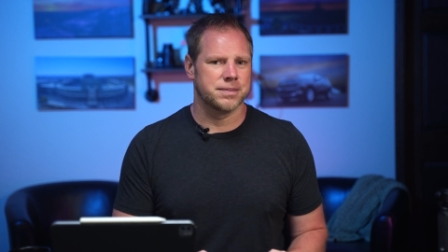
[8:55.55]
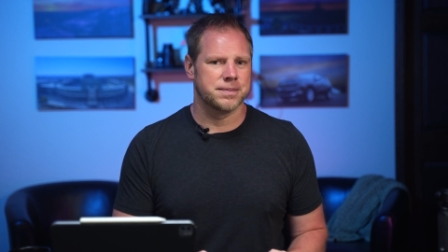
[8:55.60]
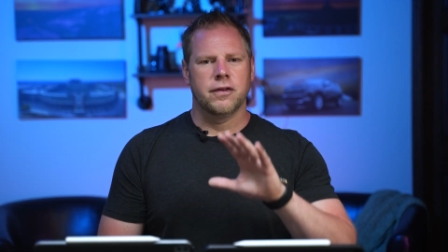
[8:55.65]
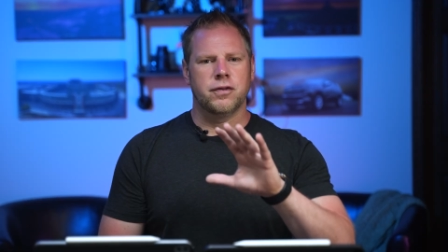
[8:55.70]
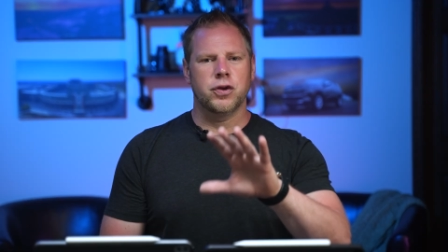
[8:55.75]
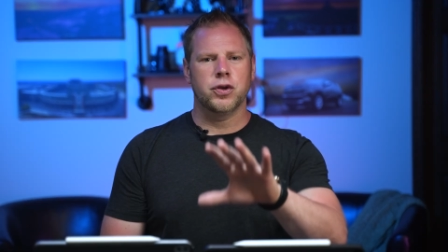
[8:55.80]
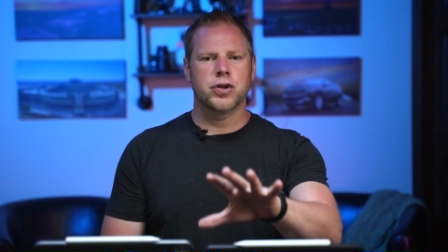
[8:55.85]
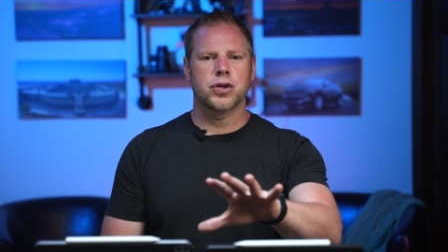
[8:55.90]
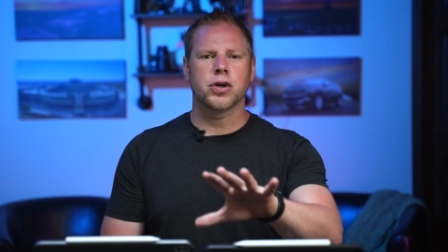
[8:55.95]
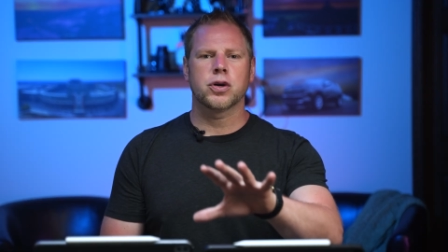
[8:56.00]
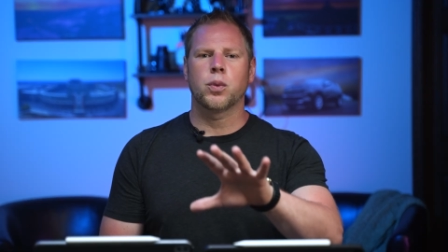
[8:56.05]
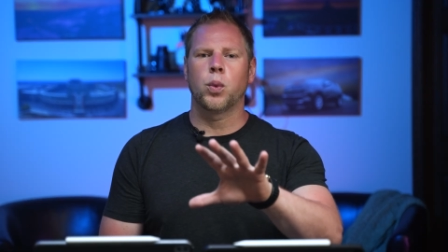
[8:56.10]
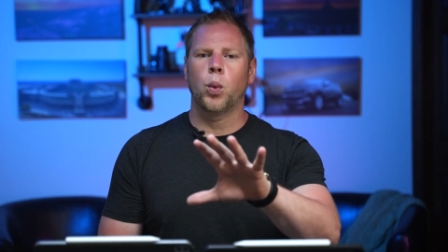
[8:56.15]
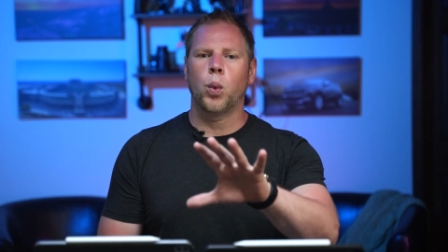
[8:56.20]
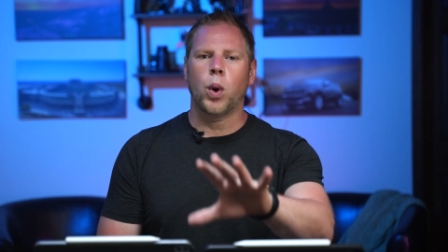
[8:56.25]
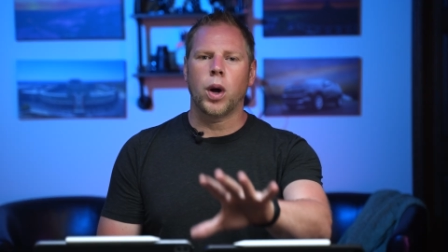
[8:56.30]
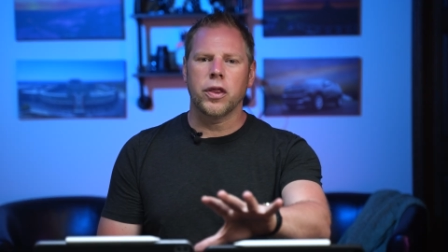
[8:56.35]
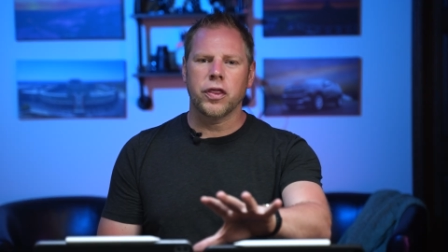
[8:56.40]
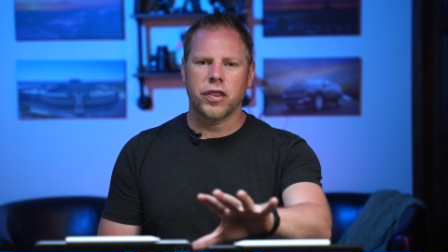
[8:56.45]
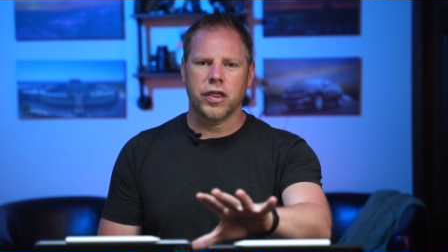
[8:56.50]
If you took
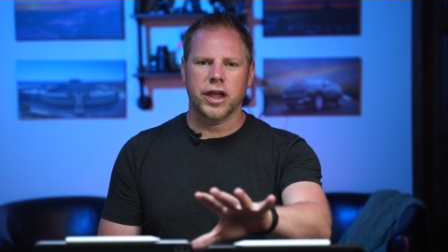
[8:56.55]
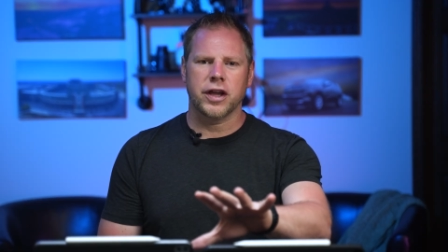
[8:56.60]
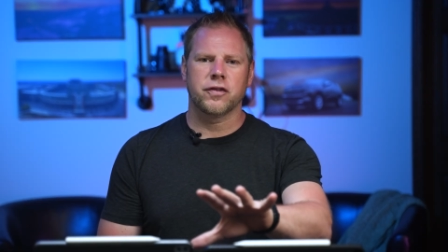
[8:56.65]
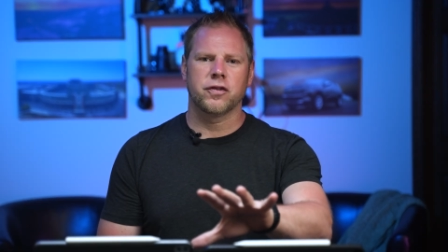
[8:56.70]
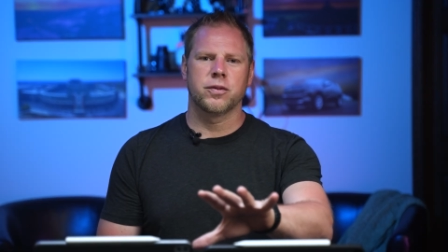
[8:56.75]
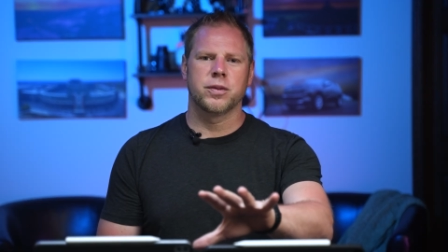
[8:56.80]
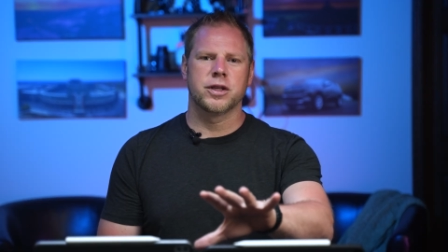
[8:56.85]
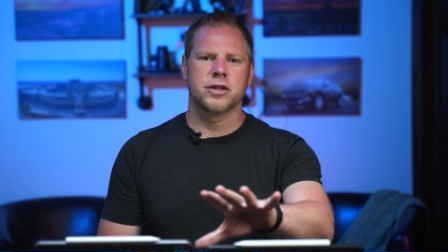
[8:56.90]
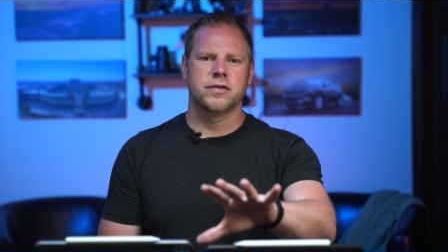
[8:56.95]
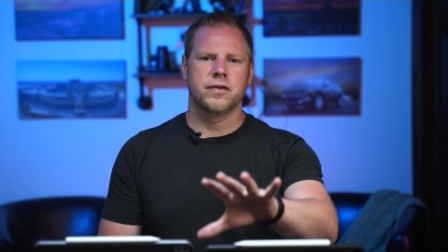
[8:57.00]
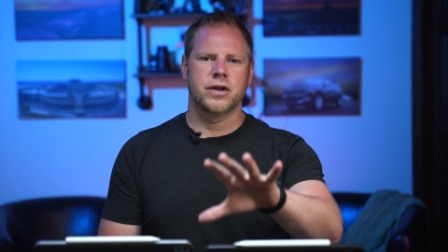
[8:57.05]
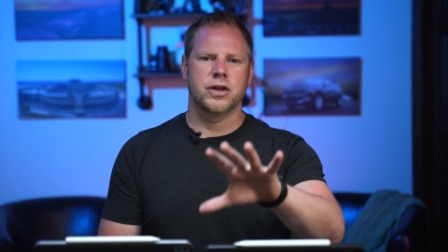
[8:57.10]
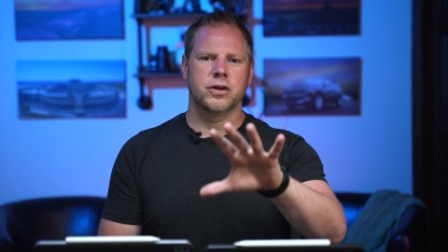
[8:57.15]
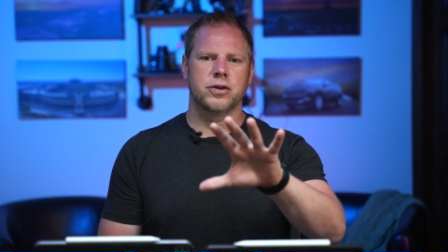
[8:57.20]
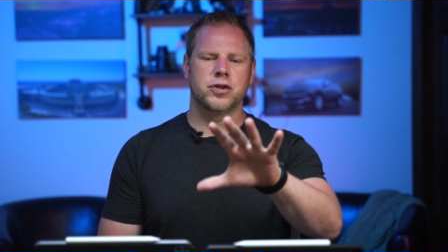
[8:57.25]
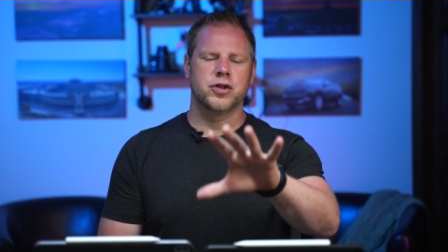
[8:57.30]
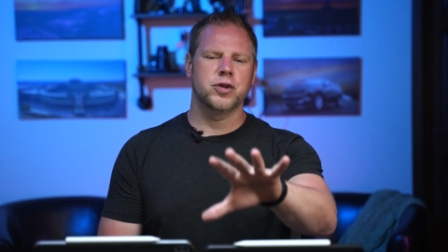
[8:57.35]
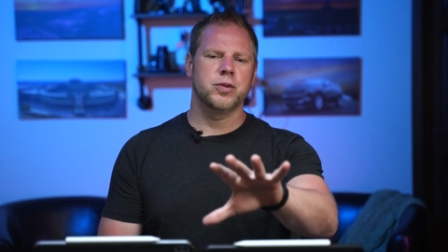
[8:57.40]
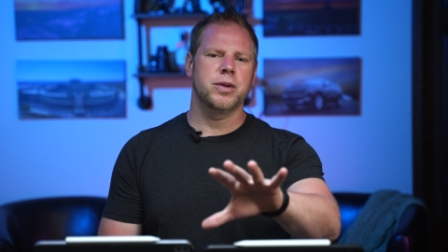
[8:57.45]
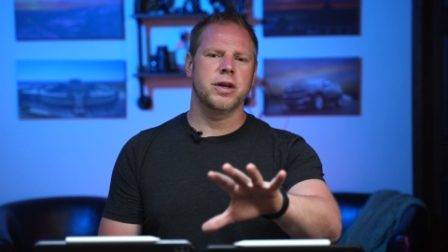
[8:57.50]
one thing from this video,
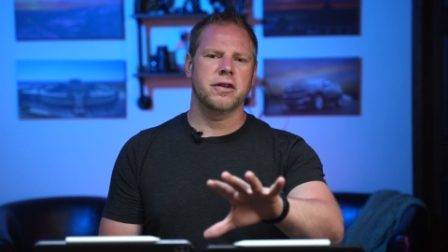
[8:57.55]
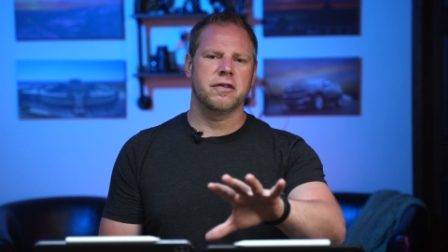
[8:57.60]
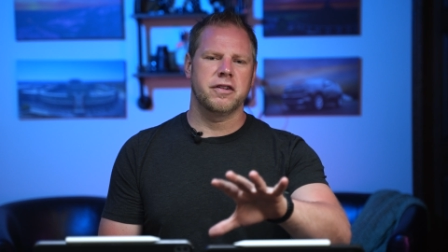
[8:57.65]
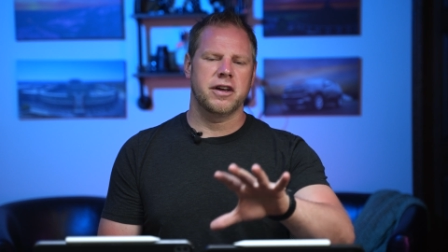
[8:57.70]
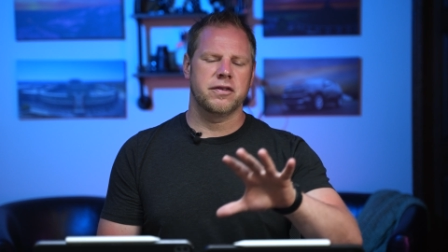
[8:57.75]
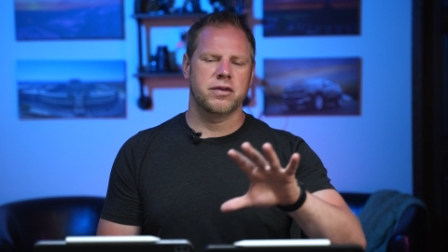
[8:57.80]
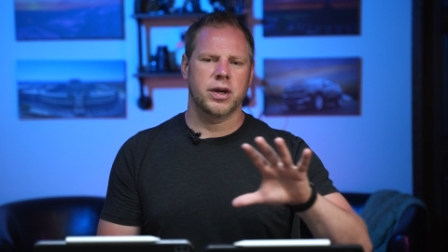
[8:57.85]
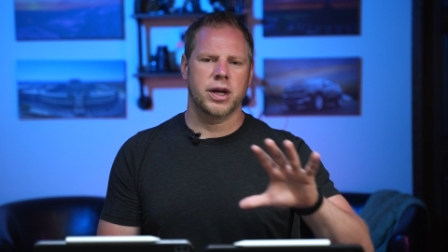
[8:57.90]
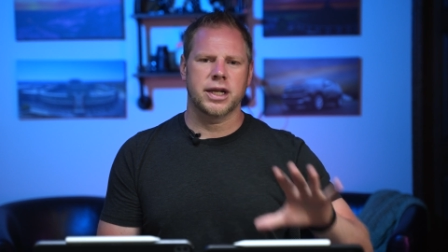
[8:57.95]
do me a favor,